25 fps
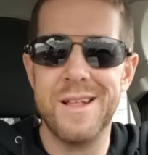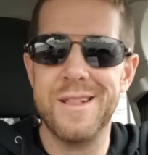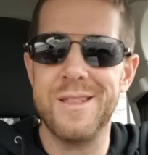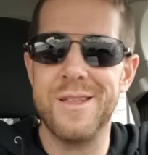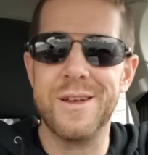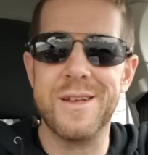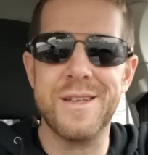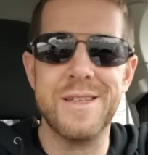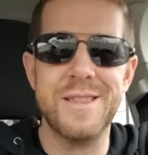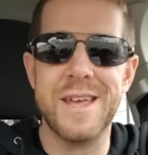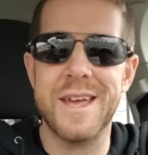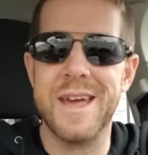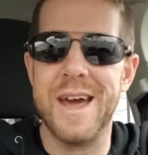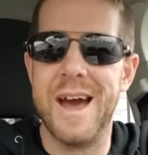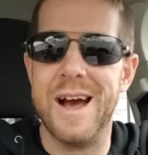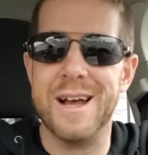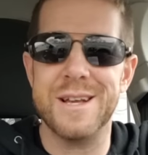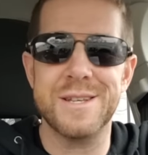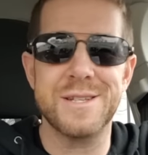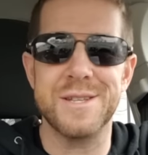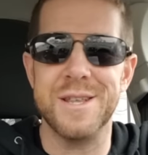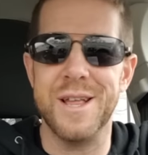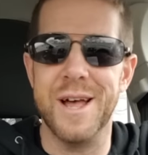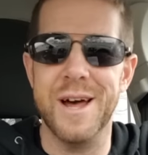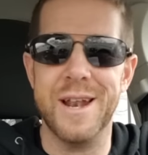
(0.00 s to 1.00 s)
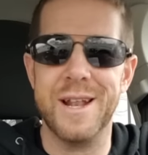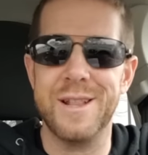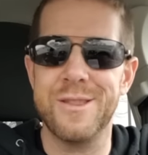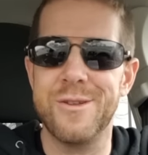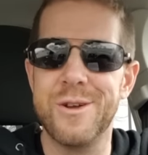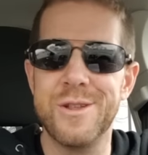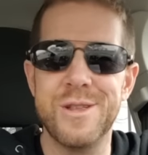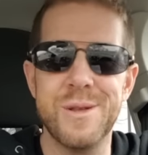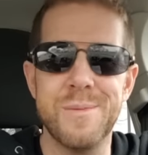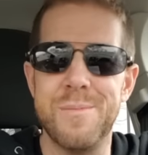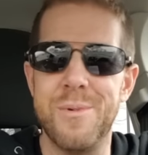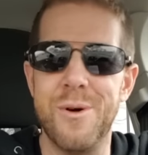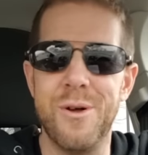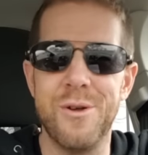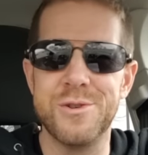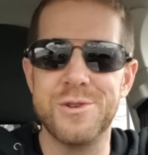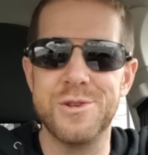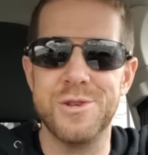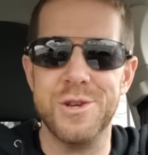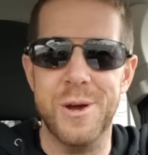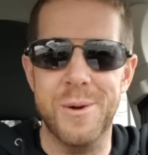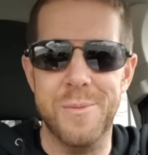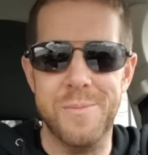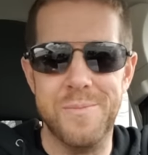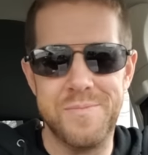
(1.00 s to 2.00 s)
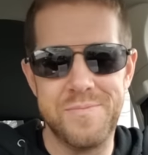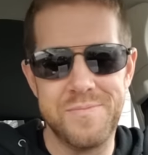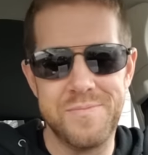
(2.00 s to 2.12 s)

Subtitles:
Look at the gaslighting. Look at the bullshit.